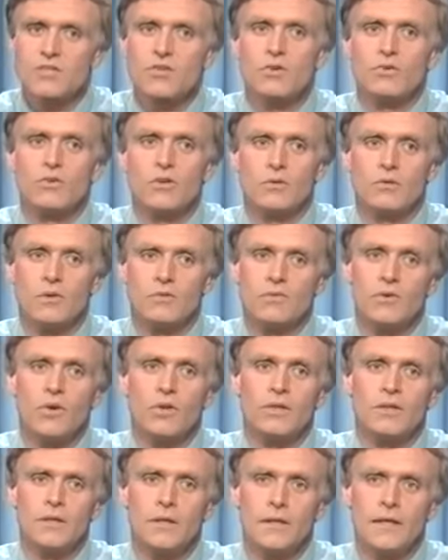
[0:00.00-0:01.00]
that she
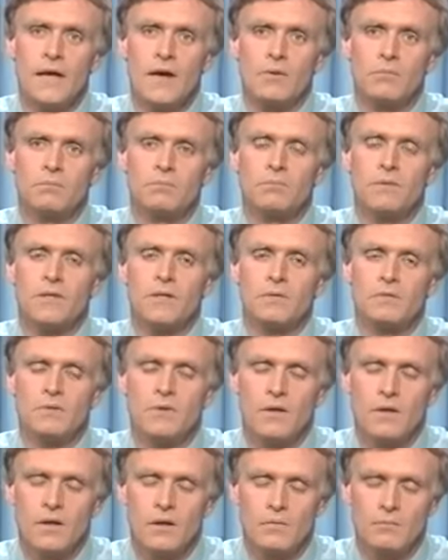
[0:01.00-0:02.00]
has difficulty getting
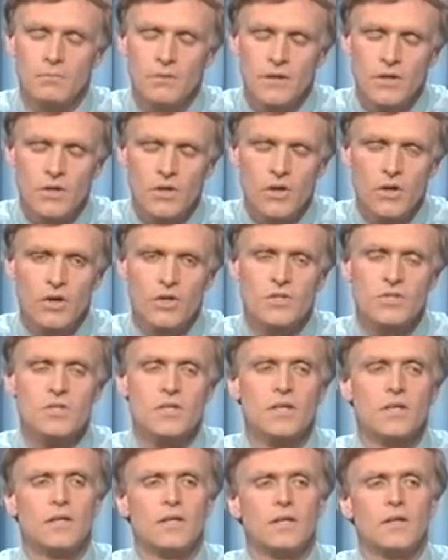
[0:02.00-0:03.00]
out
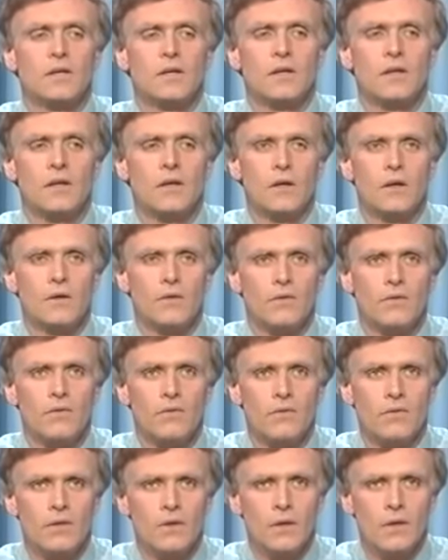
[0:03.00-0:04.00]
because
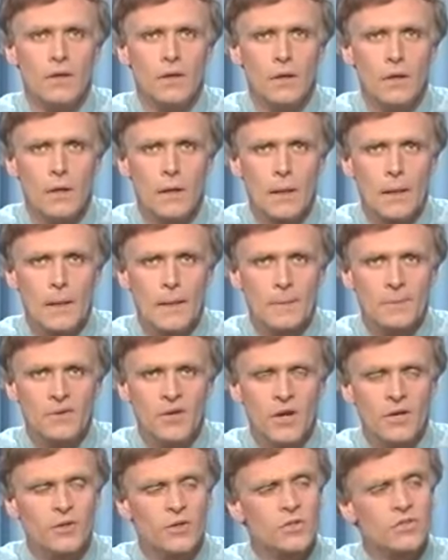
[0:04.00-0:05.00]

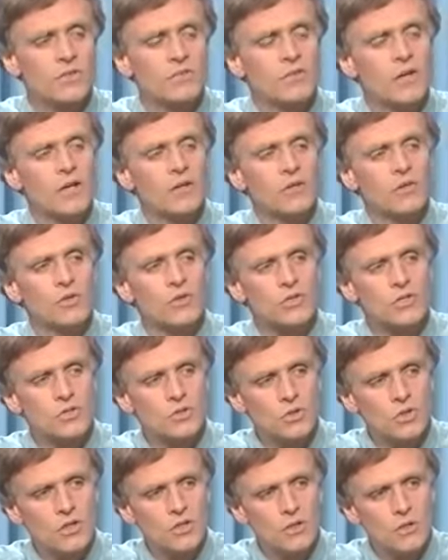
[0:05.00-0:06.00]
the doctors
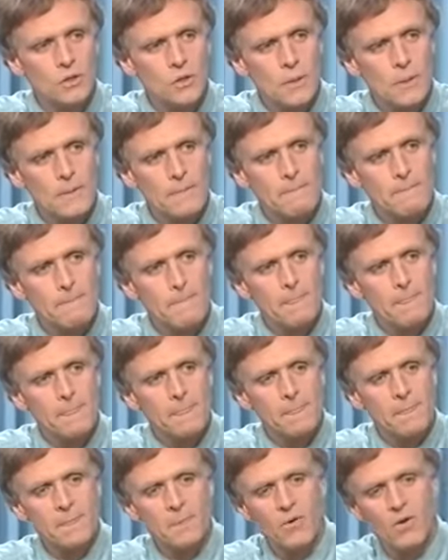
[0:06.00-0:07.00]
have not
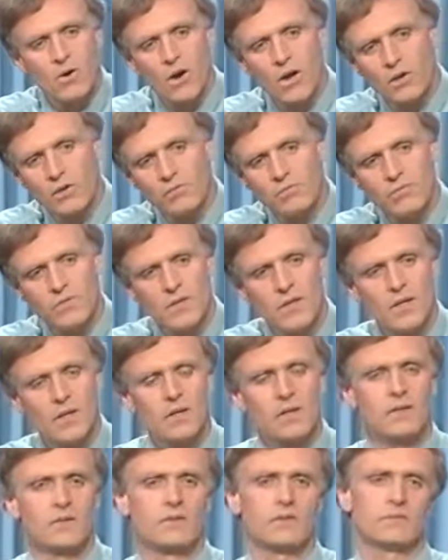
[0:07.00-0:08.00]
understood
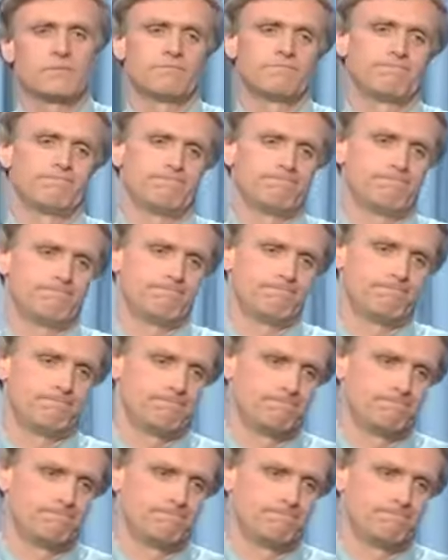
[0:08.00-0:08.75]
all of the